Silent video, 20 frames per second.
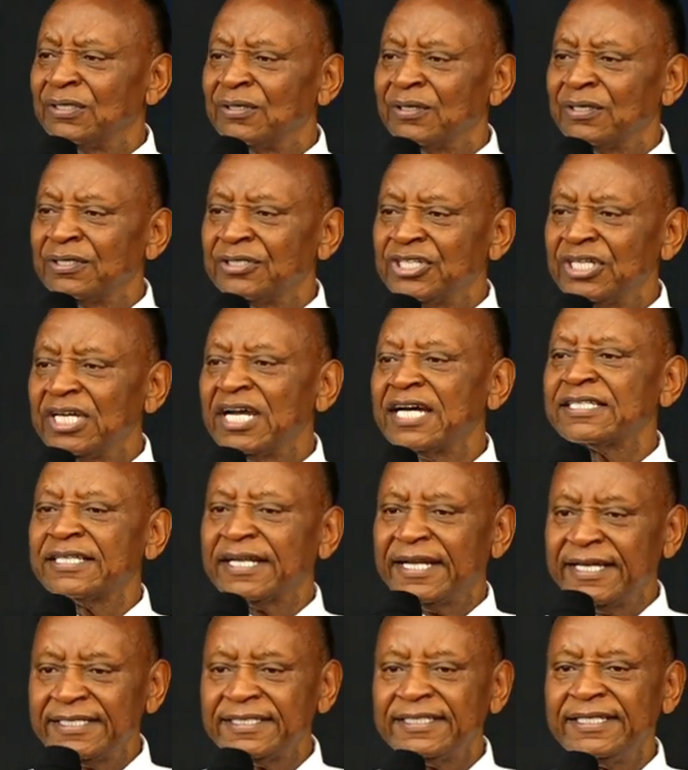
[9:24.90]
she has
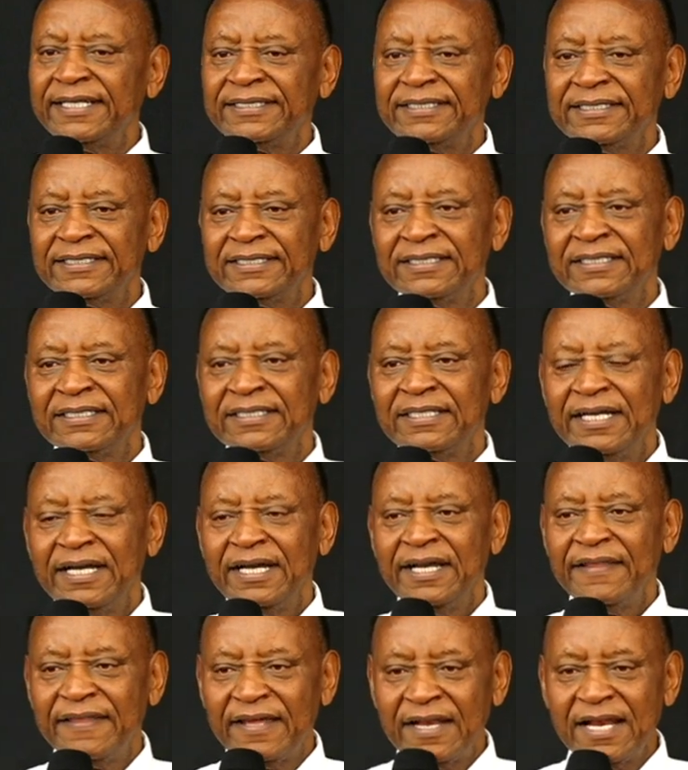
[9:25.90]
rested.
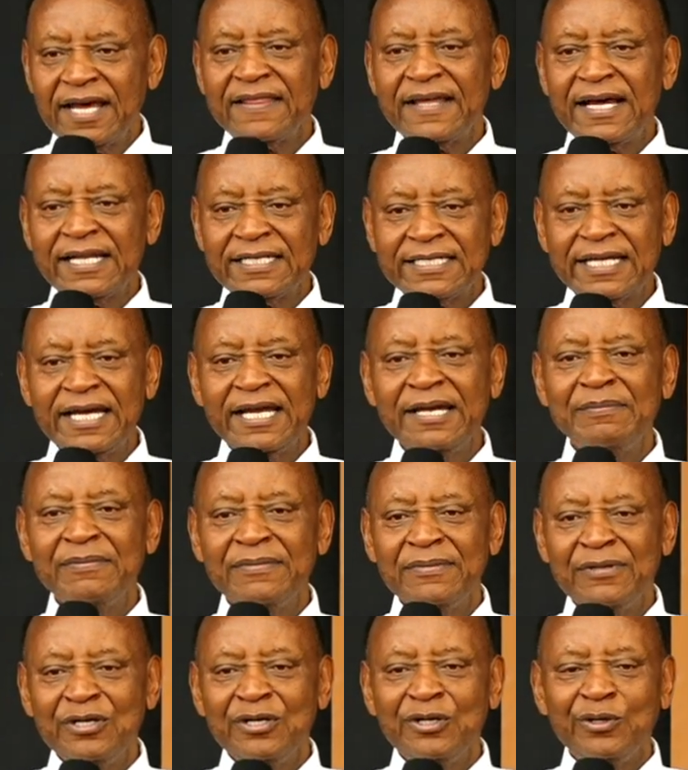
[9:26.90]
And then at that
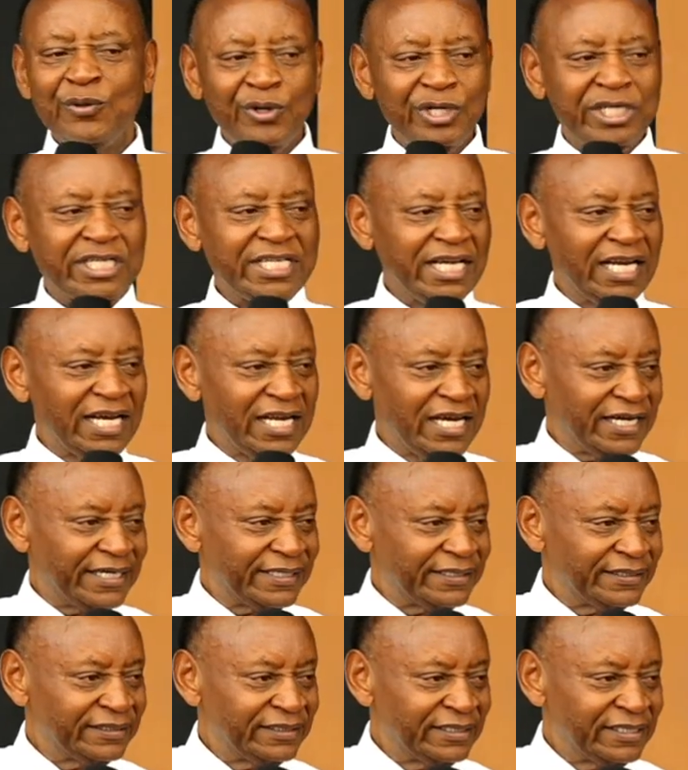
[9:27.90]
time, we tell her.
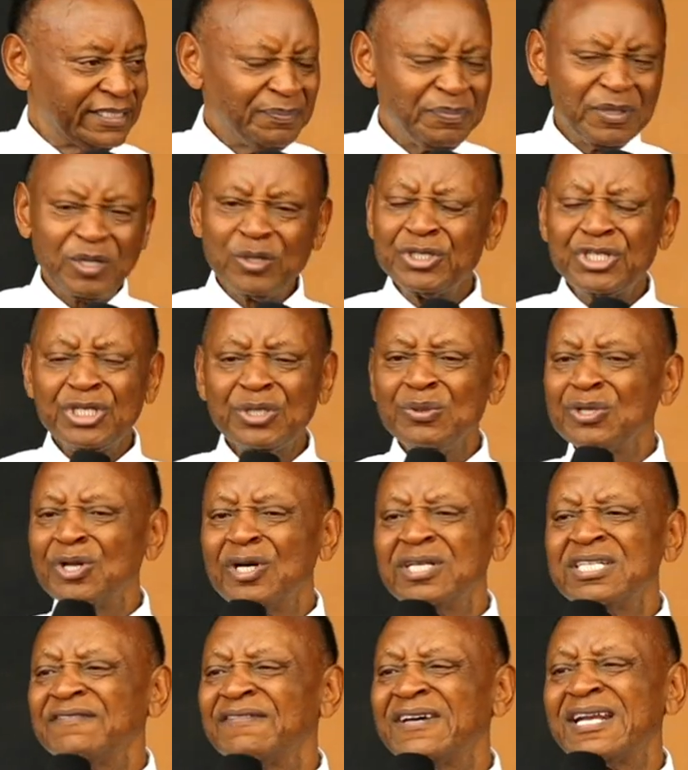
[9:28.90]
Because she will
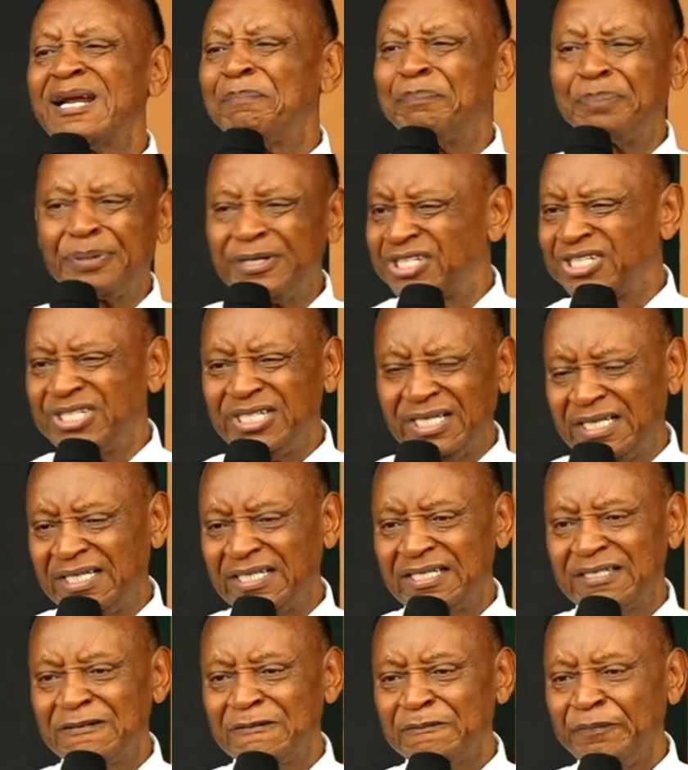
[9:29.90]
not even appreciate it.
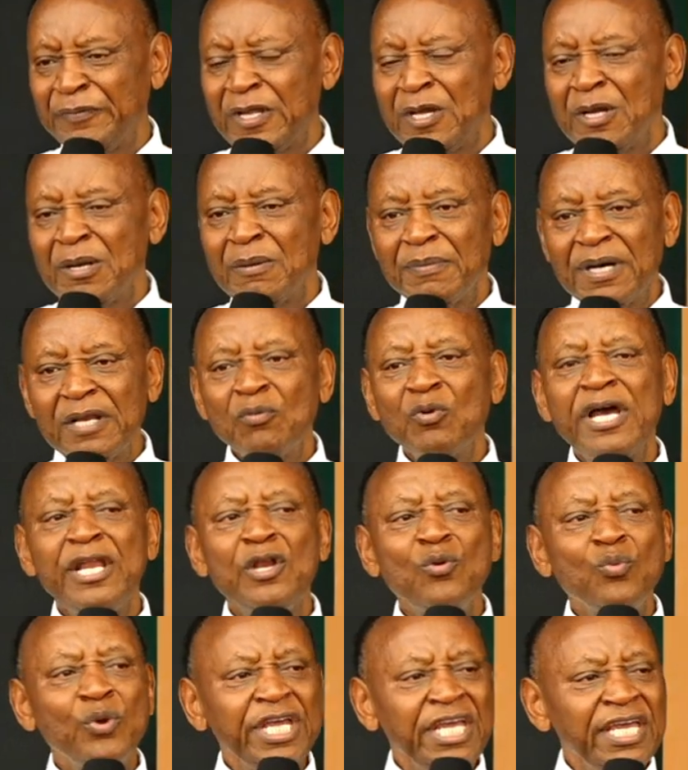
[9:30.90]
But
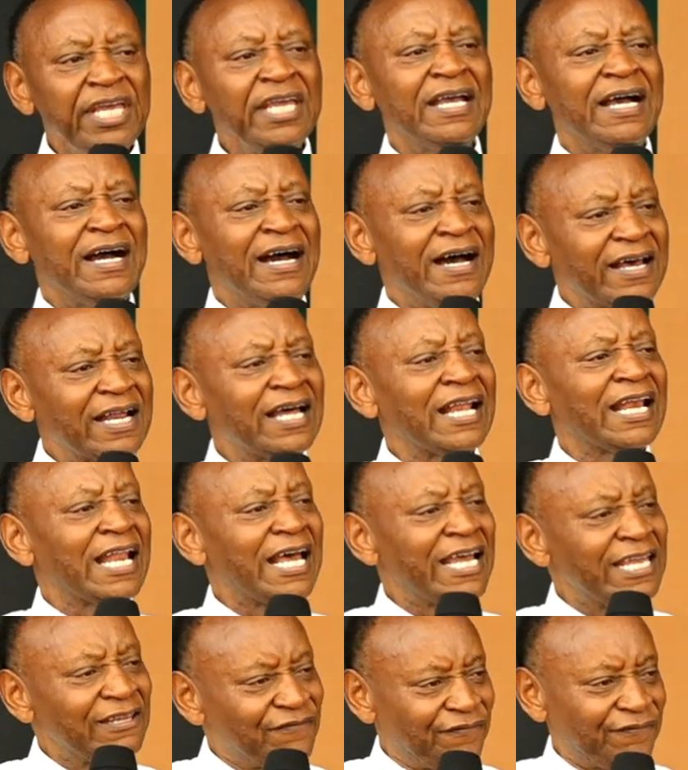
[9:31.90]
when we are
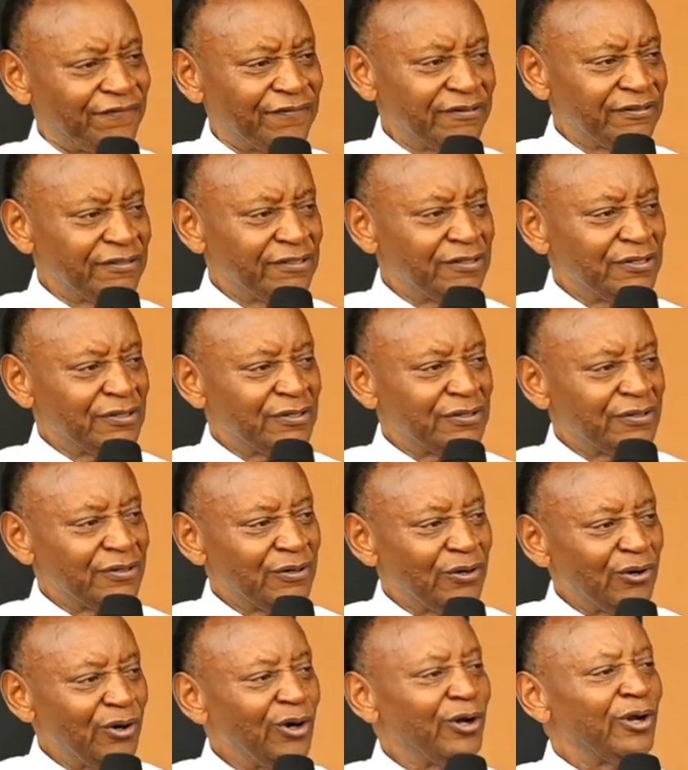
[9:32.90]
alive,
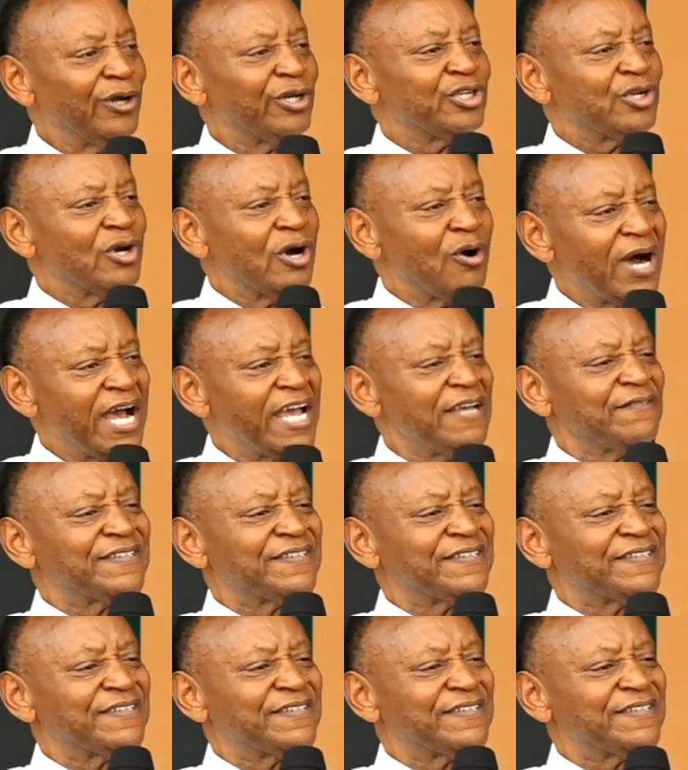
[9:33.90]
hold your wife's